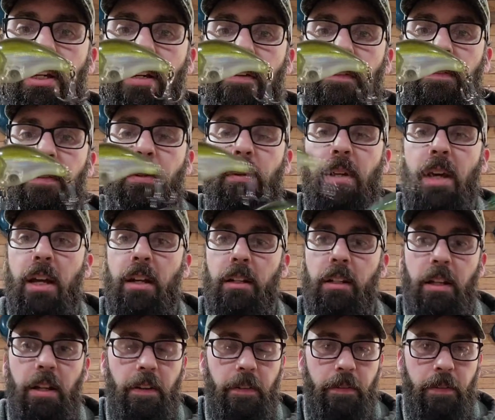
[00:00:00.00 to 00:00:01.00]
If
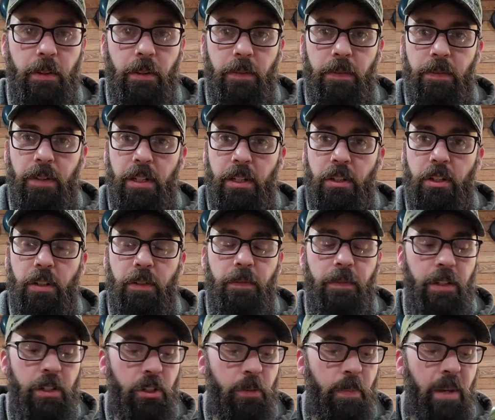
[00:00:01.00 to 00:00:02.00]
your
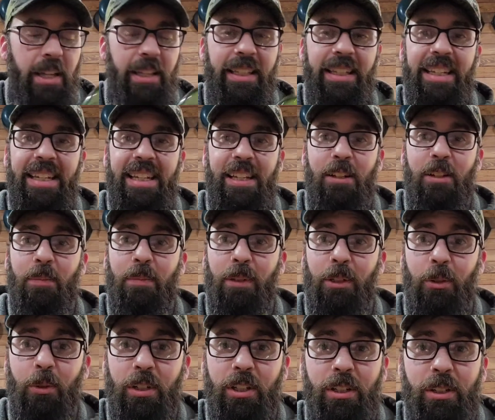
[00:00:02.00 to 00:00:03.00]
fish mainly eat
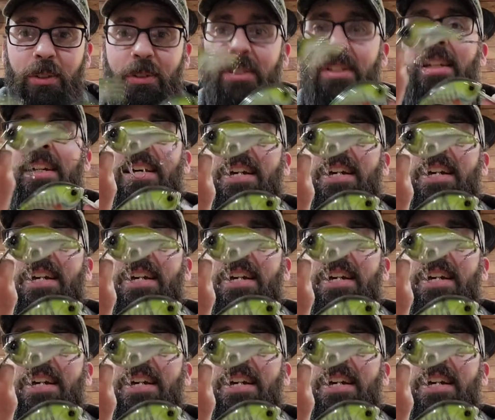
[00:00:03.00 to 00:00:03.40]
bluegills,